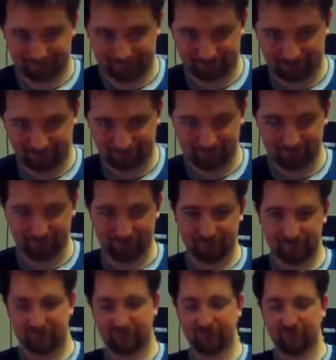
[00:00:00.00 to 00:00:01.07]
Yeah.
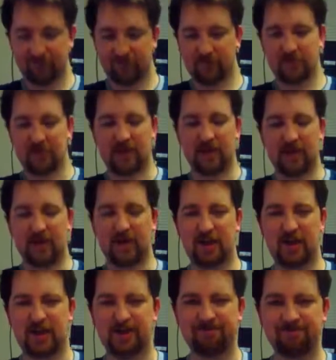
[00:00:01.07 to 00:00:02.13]

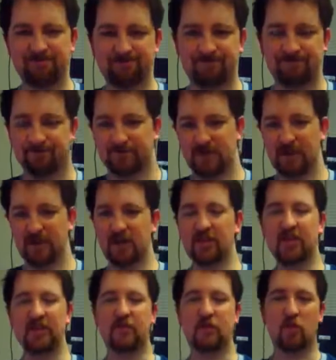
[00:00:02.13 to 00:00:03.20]
I think I vaguely remember that.
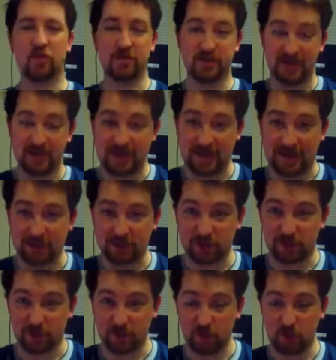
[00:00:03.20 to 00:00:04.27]
Then of course Kick-Ass
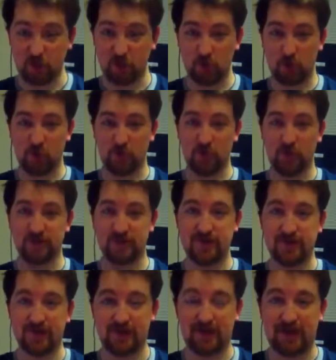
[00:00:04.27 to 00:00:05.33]
2 is
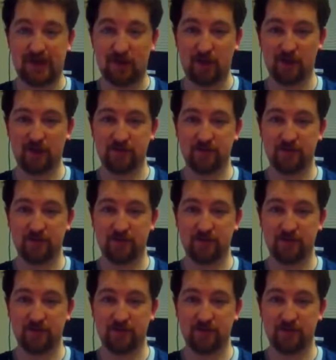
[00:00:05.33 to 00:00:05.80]
now out.